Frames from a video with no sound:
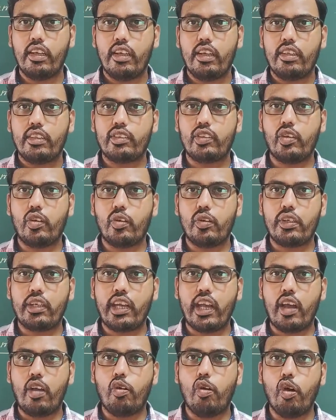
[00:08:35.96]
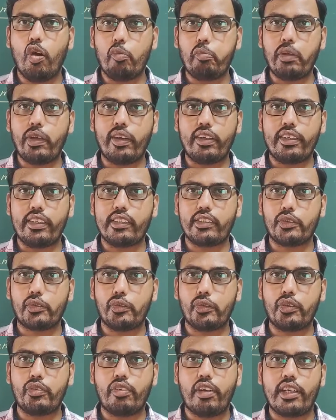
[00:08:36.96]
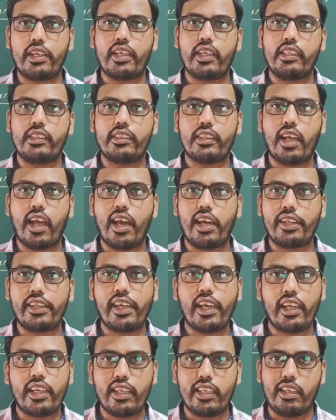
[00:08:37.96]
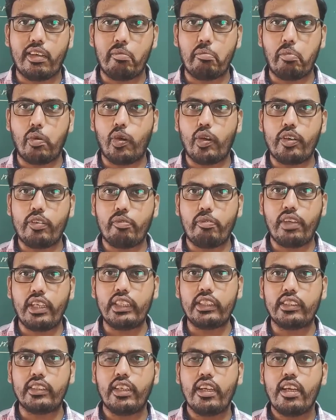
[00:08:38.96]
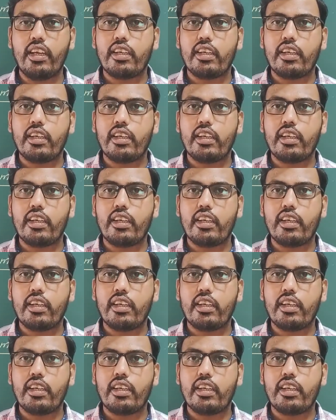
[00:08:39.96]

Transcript: So now hope you understood what is organic compound means.